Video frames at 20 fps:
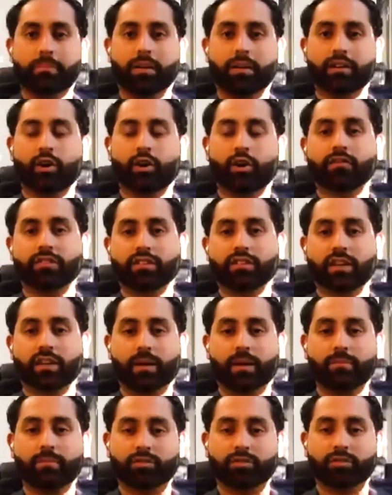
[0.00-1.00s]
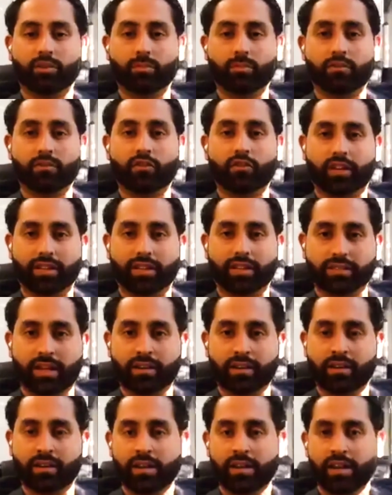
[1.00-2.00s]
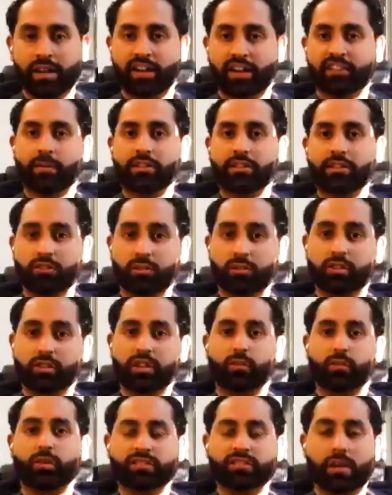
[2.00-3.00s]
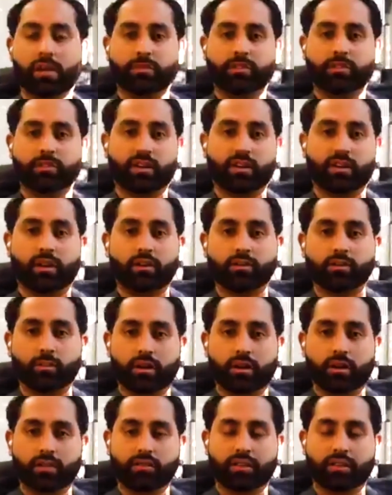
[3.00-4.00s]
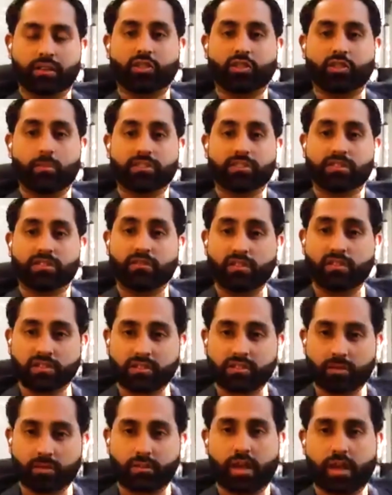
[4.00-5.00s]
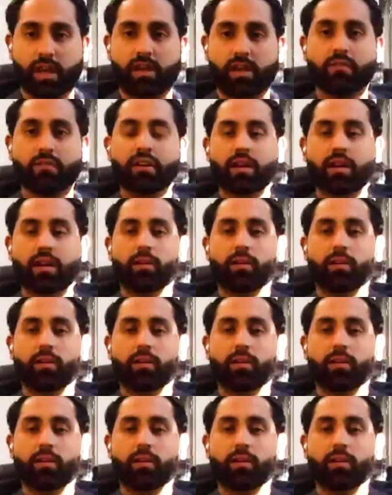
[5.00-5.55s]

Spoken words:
But oftentimes, we forget that, especially looking at what's happening right now in the world and so much division that we have.